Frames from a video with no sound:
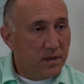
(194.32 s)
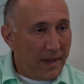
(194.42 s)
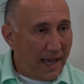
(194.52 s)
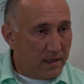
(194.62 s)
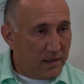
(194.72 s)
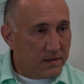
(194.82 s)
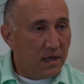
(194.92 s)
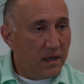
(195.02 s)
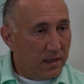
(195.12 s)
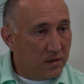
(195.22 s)
balance
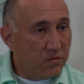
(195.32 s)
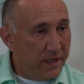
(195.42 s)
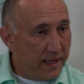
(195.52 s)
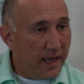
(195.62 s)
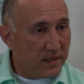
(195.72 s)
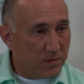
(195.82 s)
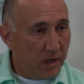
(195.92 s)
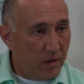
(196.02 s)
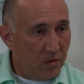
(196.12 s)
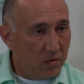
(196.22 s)
and recast
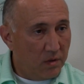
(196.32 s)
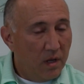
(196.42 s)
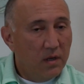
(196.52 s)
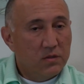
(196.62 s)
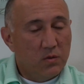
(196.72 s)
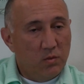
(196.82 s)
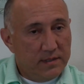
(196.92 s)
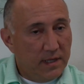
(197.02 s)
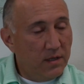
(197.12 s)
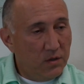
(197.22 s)
my loan. So we
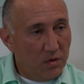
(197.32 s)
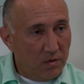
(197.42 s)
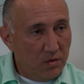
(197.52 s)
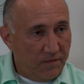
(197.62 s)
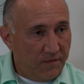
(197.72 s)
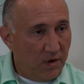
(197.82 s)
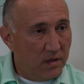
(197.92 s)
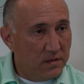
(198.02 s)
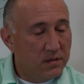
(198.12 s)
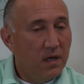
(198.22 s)
take your
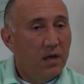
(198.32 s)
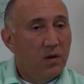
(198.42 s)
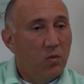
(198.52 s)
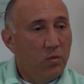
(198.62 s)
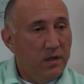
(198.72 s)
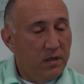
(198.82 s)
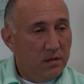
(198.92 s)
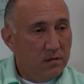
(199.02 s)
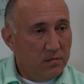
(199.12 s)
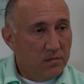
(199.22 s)
funds, we
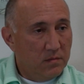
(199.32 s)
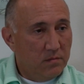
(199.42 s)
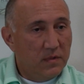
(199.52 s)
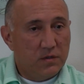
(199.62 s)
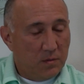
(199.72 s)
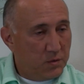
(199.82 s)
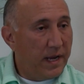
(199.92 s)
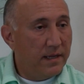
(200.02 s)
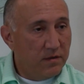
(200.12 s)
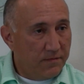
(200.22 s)

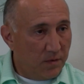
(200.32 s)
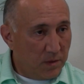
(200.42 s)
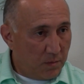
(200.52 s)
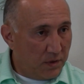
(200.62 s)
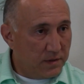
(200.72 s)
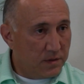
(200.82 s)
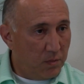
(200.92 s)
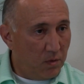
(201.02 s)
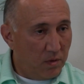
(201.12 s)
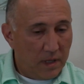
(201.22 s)
subtract it from the
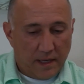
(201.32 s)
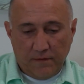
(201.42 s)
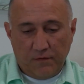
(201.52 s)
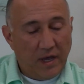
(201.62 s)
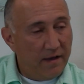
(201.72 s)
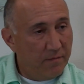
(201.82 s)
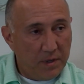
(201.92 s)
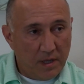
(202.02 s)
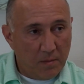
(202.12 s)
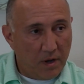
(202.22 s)
principal, and if you have
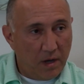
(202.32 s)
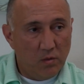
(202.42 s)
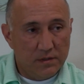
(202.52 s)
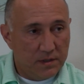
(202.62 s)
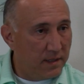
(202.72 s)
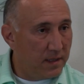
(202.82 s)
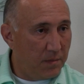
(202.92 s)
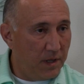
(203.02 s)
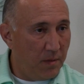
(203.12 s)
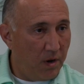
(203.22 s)
PMI, we'll take that
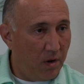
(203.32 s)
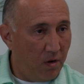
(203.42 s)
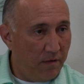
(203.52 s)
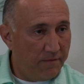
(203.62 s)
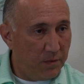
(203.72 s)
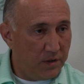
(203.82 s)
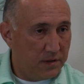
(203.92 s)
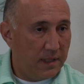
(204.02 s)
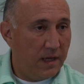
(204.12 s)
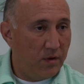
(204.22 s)
PMI off
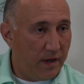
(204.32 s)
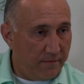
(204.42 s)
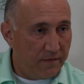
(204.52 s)
because now you have